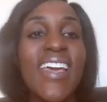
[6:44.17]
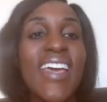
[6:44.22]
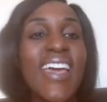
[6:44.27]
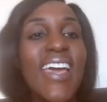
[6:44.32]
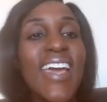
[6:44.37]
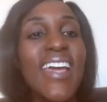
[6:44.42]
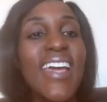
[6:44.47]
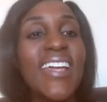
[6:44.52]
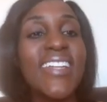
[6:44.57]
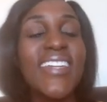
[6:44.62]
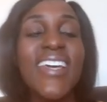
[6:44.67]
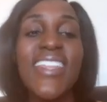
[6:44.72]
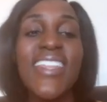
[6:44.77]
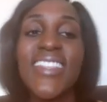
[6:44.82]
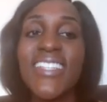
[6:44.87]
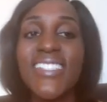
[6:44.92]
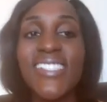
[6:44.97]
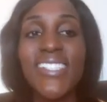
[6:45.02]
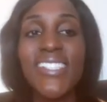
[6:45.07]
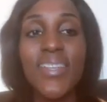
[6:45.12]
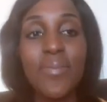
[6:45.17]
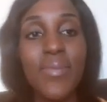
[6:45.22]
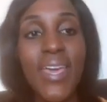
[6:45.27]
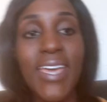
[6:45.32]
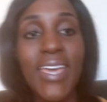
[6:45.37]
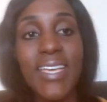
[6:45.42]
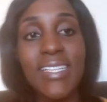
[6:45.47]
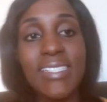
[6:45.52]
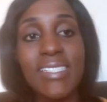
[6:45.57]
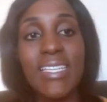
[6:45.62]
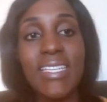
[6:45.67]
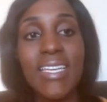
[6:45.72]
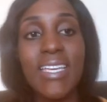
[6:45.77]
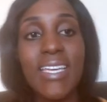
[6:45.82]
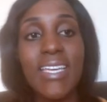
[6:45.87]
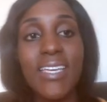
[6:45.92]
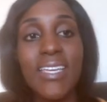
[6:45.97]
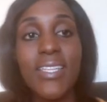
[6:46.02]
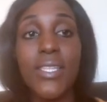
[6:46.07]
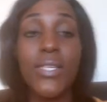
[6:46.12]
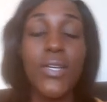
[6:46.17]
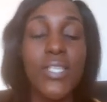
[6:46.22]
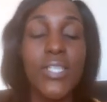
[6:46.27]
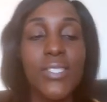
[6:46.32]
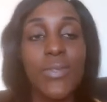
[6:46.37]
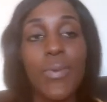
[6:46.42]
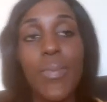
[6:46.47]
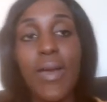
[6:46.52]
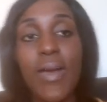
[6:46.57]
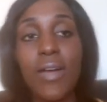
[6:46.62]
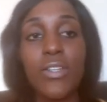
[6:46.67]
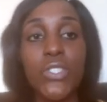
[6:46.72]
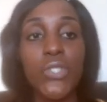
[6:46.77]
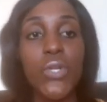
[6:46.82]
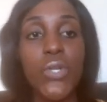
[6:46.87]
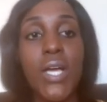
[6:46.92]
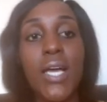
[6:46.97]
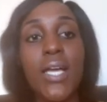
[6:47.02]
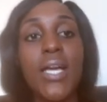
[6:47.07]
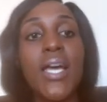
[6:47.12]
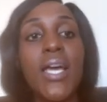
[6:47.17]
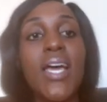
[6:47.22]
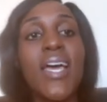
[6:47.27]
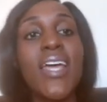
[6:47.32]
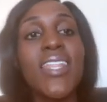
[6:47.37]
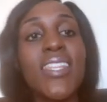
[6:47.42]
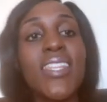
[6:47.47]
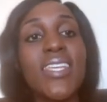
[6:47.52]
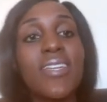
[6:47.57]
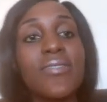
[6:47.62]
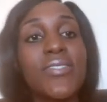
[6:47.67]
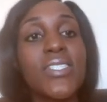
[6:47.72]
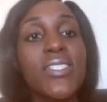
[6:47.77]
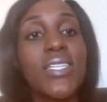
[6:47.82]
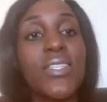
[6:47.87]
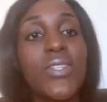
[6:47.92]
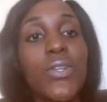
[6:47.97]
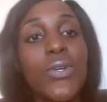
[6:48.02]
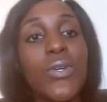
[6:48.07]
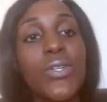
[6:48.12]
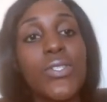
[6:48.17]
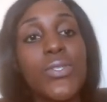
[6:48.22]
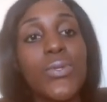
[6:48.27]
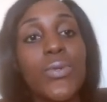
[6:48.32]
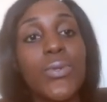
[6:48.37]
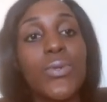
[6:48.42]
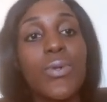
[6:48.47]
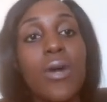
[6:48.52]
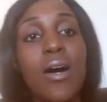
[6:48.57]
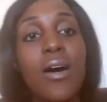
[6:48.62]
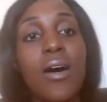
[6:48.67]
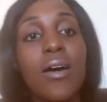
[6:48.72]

and that's amazing because they were back on track. Then I've seen those who